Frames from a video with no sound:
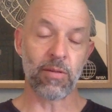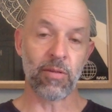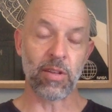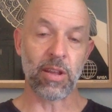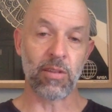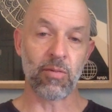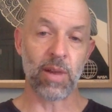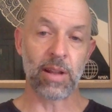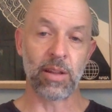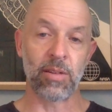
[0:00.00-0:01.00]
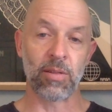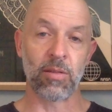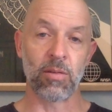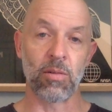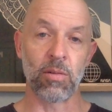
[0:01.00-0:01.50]
for the Israelis
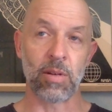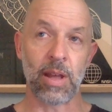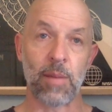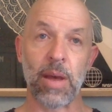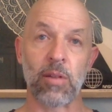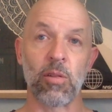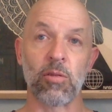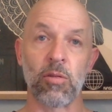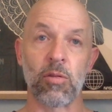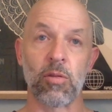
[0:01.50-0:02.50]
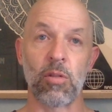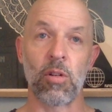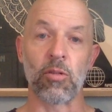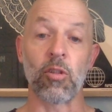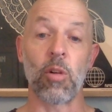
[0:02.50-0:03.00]
to come out on
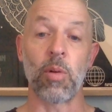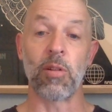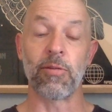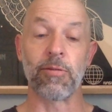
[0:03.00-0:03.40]
top of.